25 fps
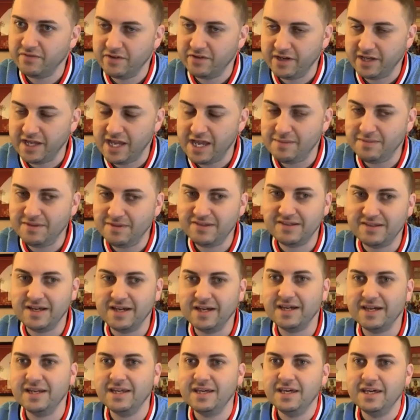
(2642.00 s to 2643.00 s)
every game, he's
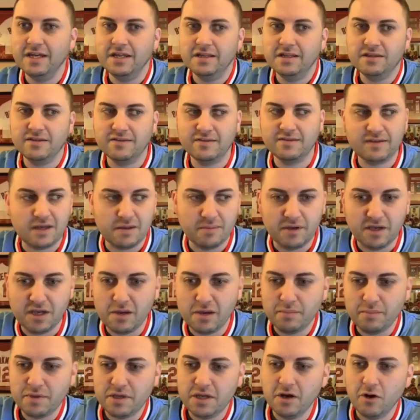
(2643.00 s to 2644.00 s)
not going to get it this coming
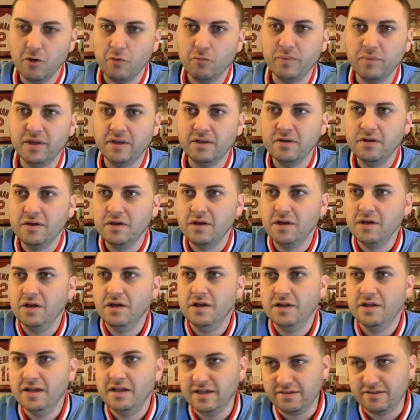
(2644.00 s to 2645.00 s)
up year. But
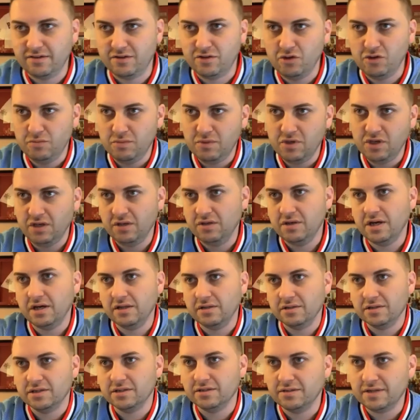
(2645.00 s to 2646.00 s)
that's a $2 million
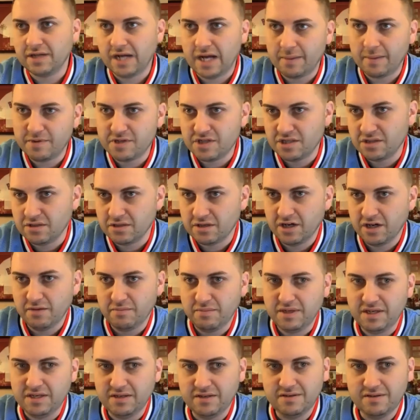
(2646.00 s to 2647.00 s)
option. They're going to
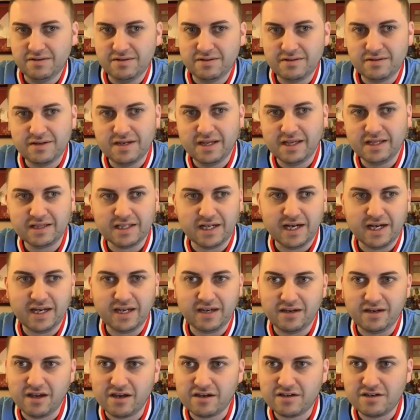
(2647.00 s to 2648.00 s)
be
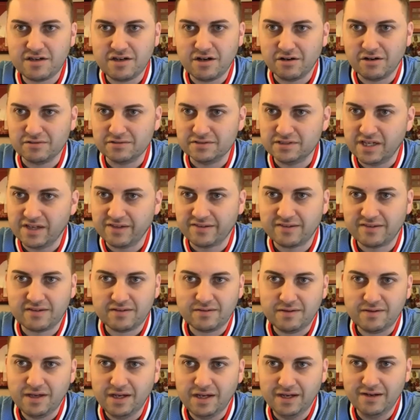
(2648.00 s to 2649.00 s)
declining next year unless
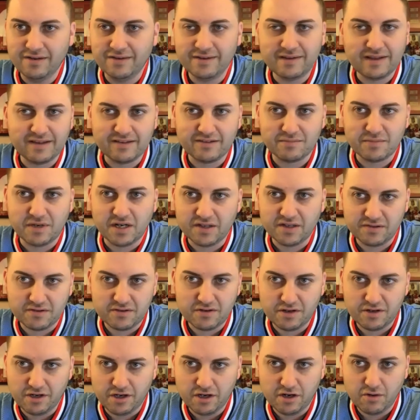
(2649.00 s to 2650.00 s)
he just has a
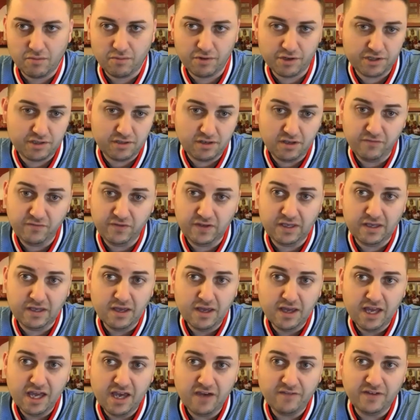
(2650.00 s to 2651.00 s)
monster year. Which if
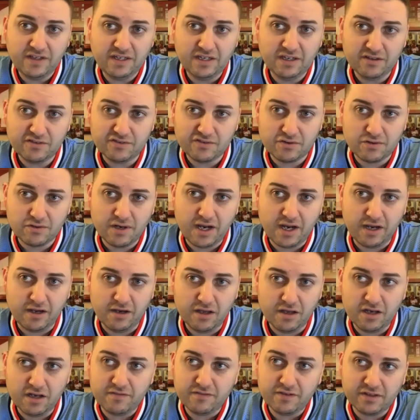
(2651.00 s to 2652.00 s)
he does great,
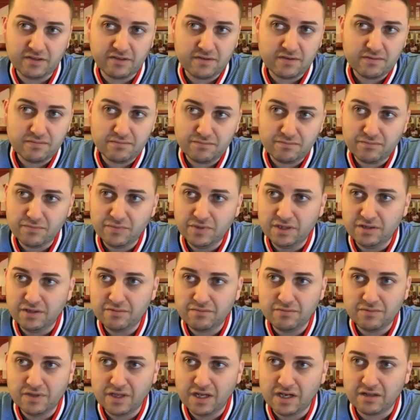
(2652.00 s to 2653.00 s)
none of
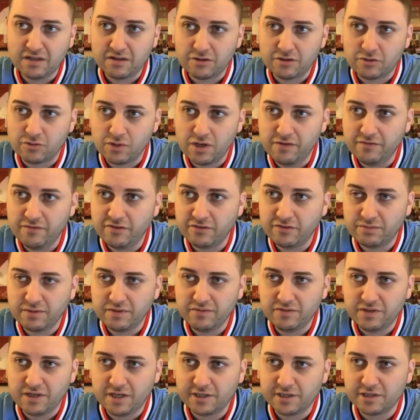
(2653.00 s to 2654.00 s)
the 3 of us
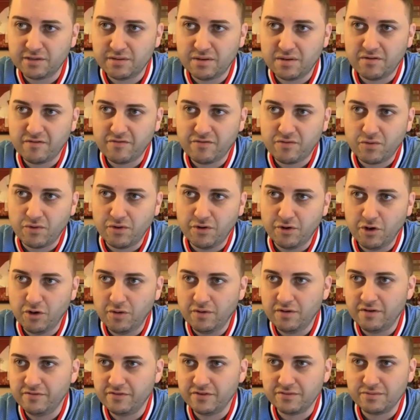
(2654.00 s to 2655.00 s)
we've talked about it before. No
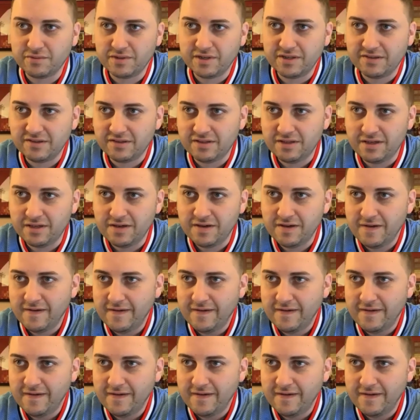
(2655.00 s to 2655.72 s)
one of us want to see